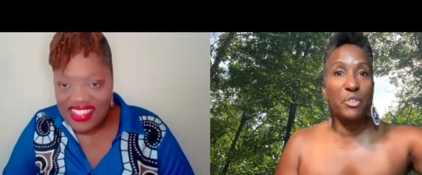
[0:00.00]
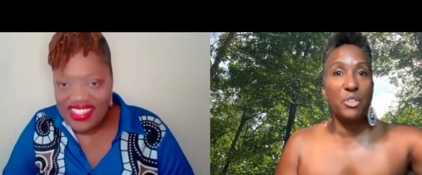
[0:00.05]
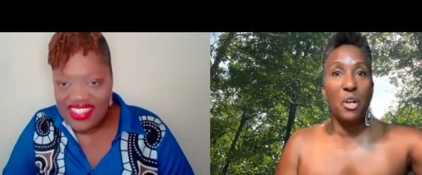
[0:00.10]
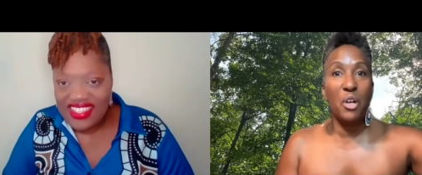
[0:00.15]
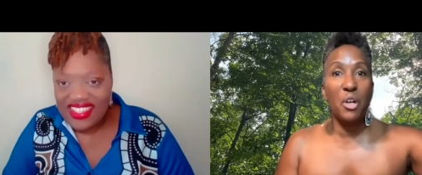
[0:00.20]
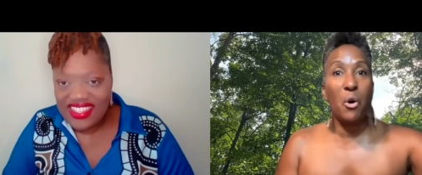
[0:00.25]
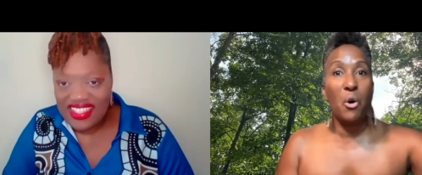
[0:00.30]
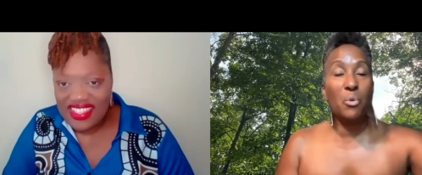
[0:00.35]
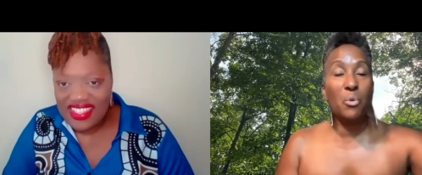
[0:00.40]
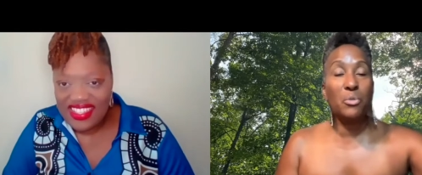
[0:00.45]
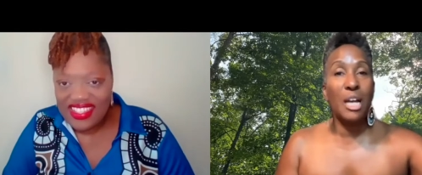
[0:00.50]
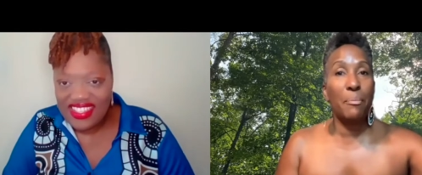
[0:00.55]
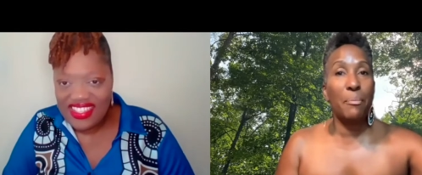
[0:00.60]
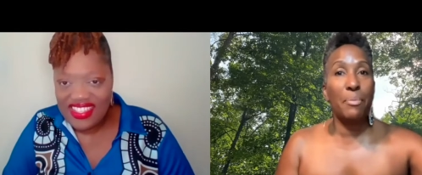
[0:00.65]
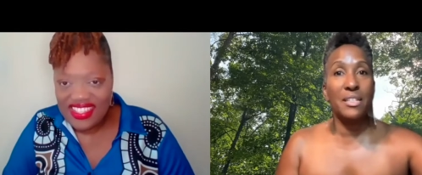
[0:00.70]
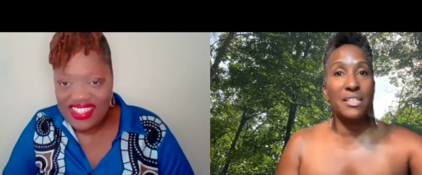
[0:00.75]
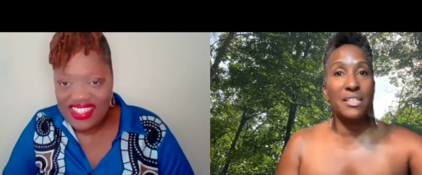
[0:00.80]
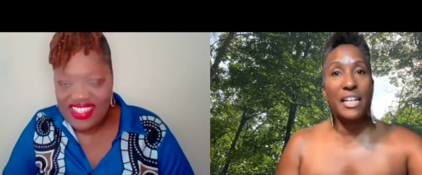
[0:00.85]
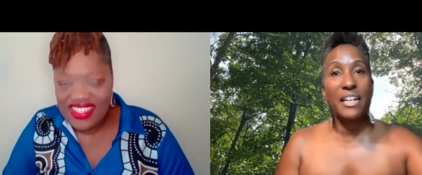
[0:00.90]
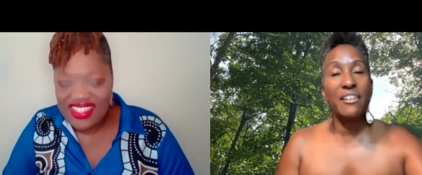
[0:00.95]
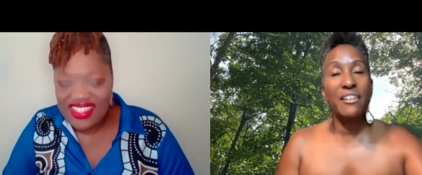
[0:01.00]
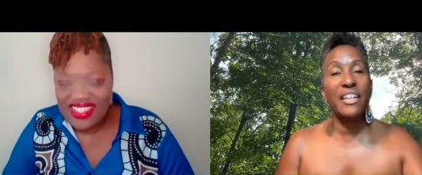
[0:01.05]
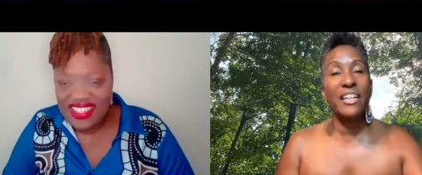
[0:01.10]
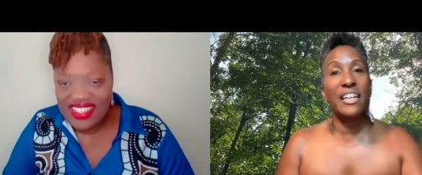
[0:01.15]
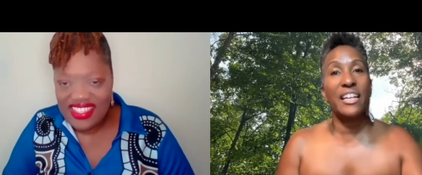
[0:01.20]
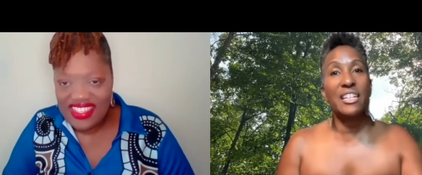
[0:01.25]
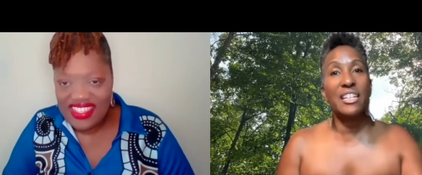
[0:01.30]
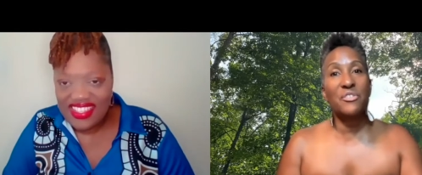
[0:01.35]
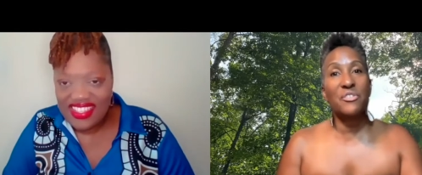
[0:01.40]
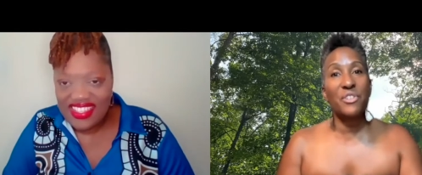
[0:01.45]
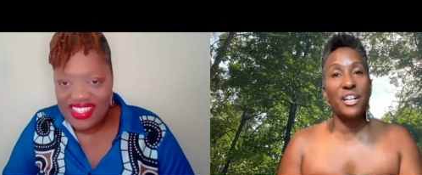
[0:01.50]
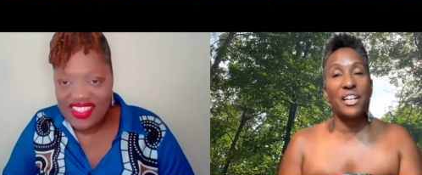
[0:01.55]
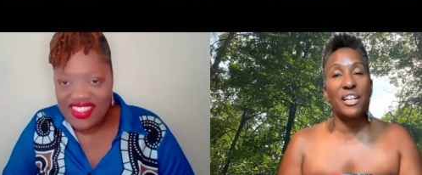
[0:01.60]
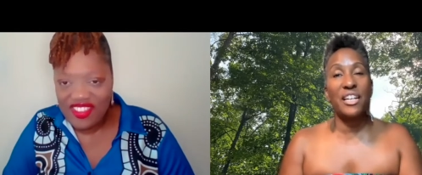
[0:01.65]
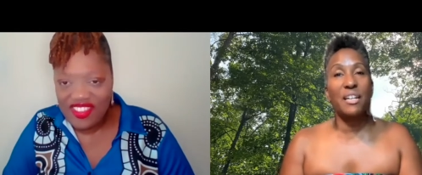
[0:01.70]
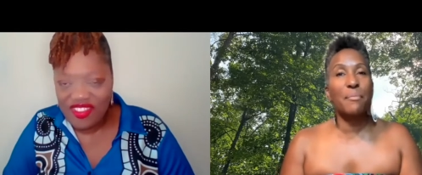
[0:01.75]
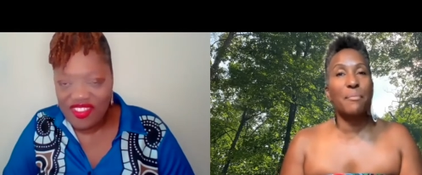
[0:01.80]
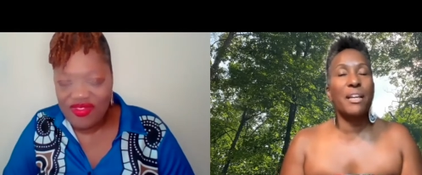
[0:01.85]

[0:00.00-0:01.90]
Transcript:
Speaker 1: the whole top of the staircase, right?